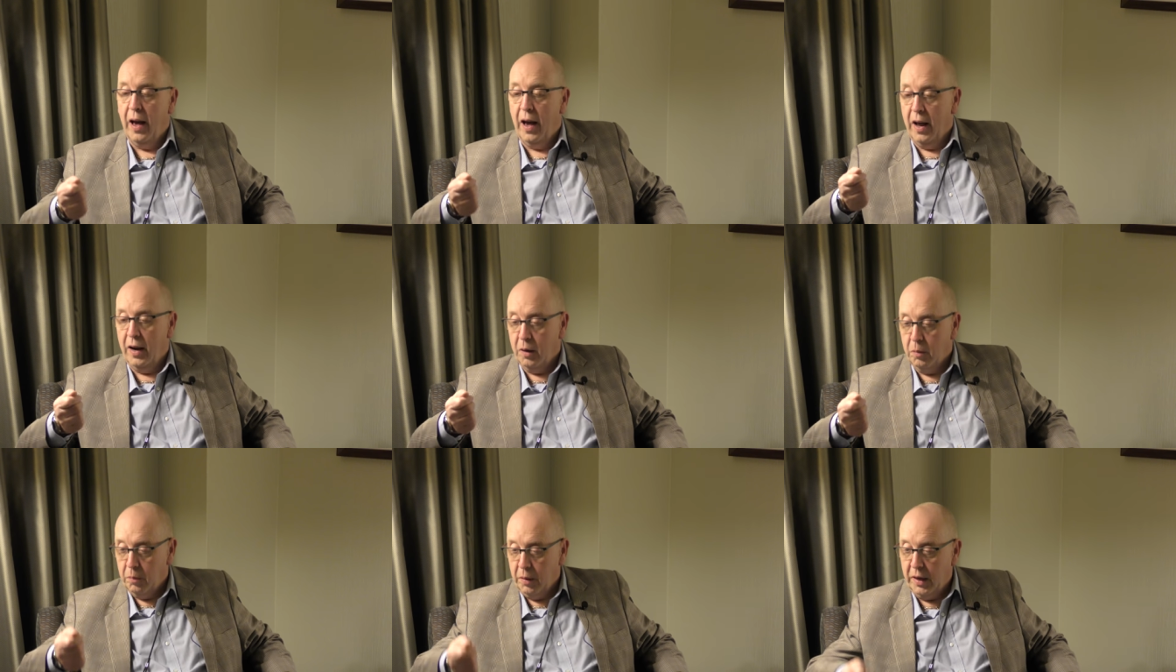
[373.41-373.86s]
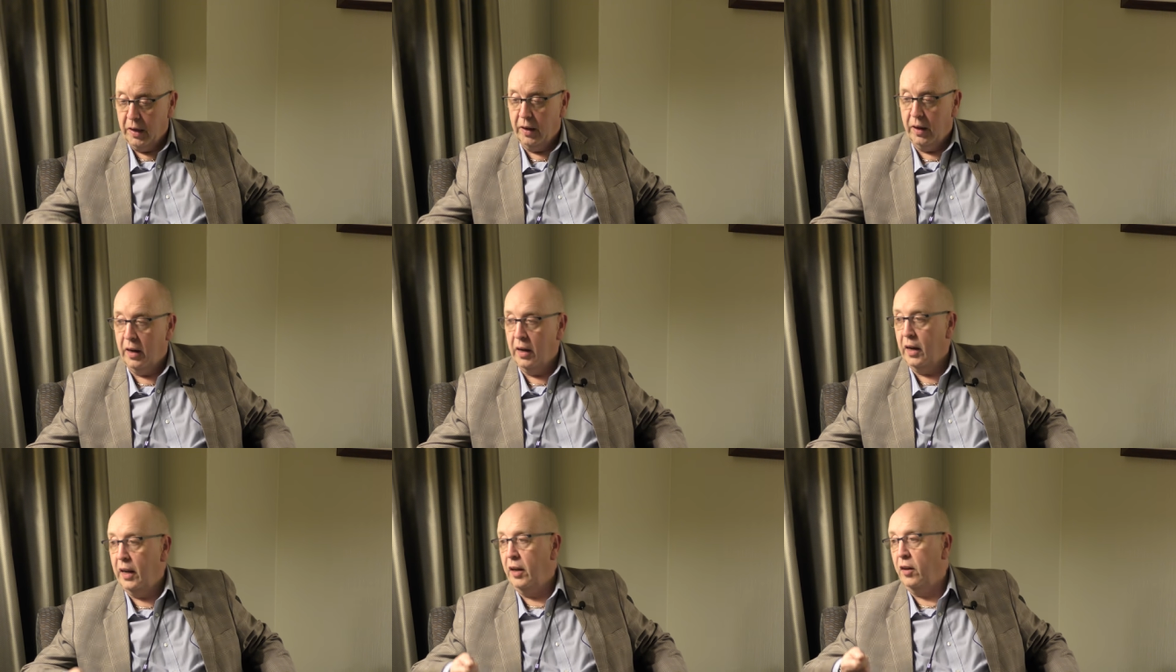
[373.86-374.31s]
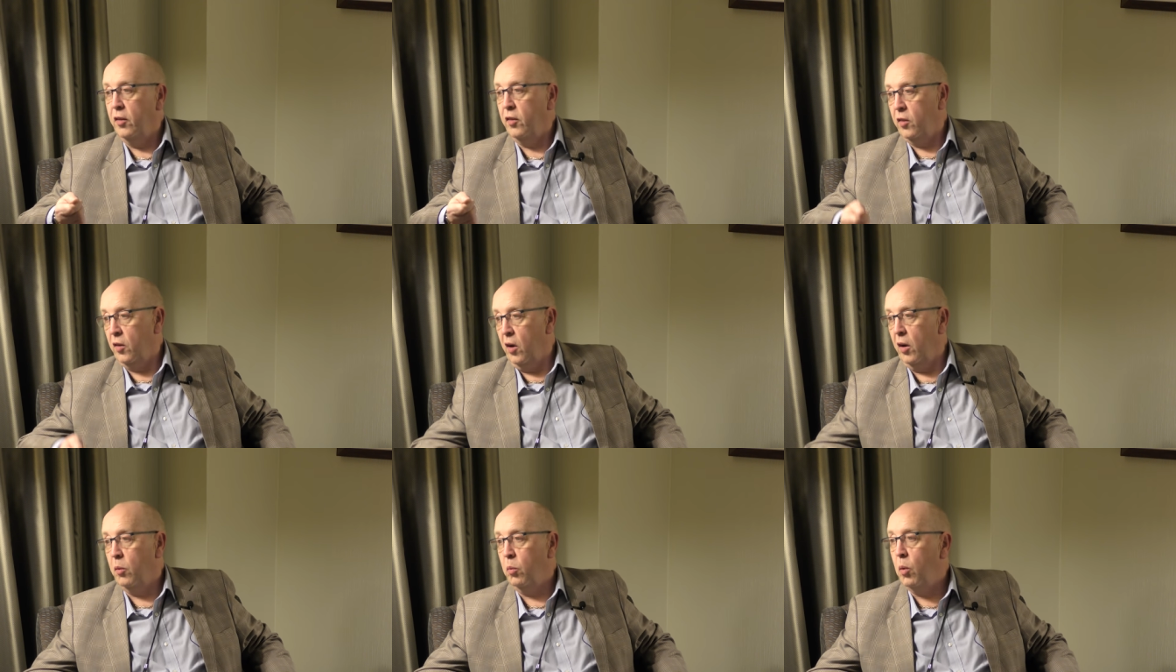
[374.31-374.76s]
and immediately
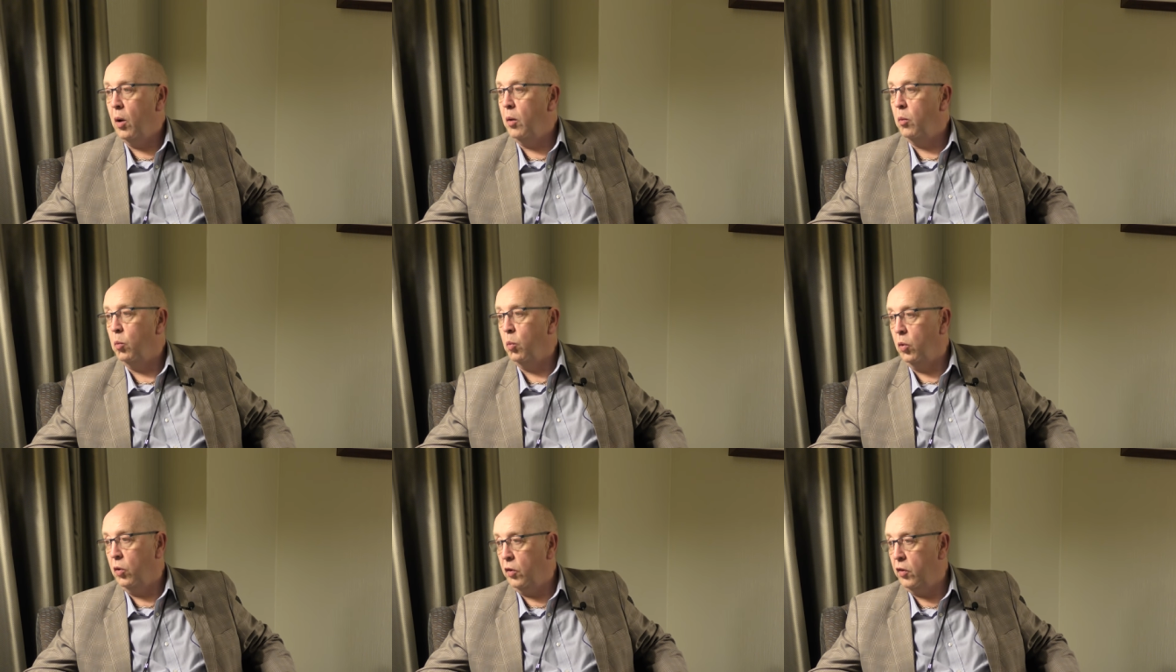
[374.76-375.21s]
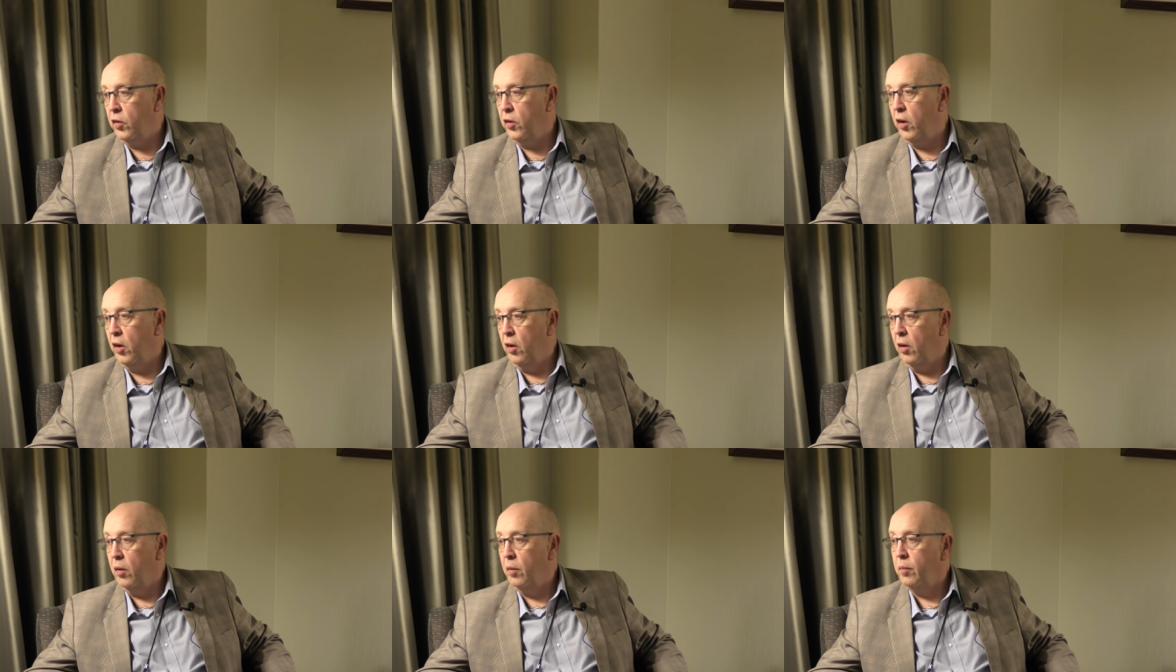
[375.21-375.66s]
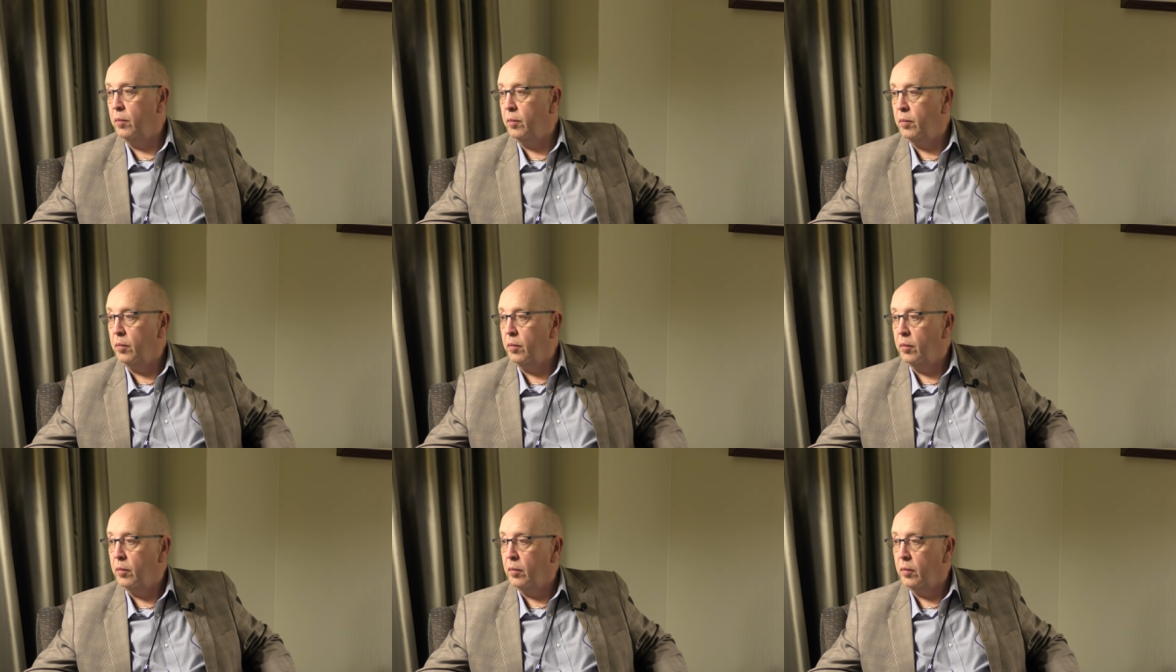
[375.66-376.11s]
side one would start
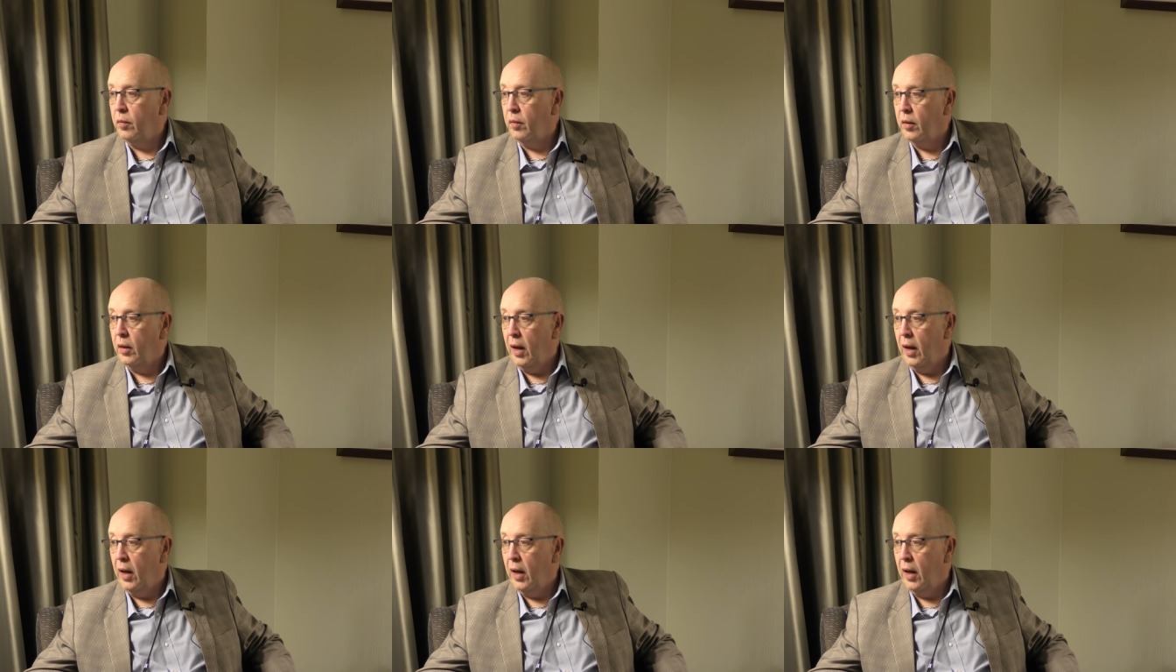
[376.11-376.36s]
mm-hmm.